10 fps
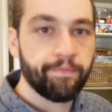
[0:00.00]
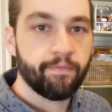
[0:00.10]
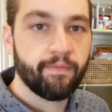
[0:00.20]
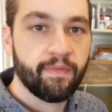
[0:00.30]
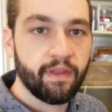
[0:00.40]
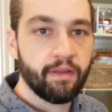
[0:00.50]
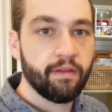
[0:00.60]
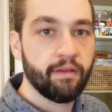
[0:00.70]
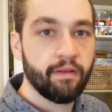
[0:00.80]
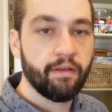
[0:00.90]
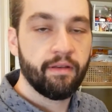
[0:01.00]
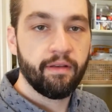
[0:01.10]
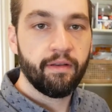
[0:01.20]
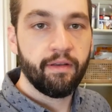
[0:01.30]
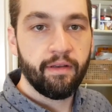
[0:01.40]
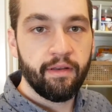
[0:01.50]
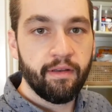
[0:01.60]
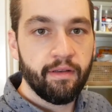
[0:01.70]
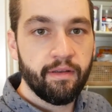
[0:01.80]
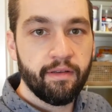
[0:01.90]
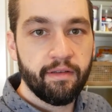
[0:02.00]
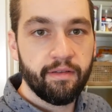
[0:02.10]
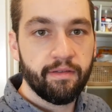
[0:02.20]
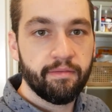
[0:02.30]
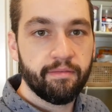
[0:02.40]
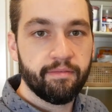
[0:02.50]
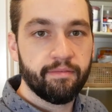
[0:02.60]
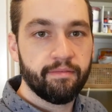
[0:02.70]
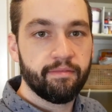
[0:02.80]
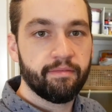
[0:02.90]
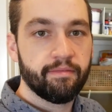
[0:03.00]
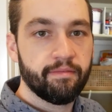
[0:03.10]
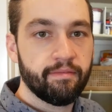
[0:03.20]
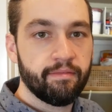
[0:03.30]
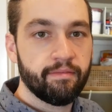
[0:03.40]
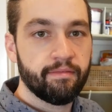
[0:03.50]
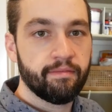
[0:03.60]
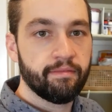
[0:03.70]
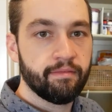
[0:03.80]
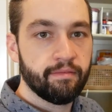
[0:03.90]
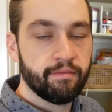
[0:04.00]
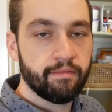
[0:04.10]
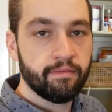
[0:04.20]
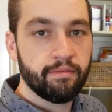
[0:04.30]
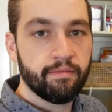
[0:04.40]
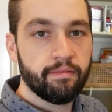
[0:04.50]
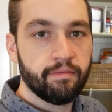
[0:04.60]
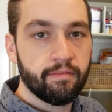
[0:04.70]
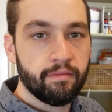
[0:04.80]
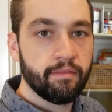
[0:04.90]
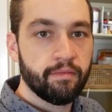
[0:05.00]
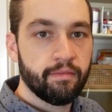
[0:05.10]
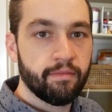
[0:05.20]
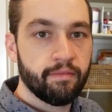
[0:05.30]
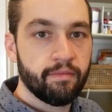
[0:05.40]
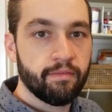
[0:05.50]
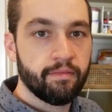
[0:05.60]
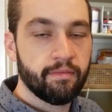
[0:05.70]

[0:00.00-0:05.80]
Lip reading: The person shown says nothing.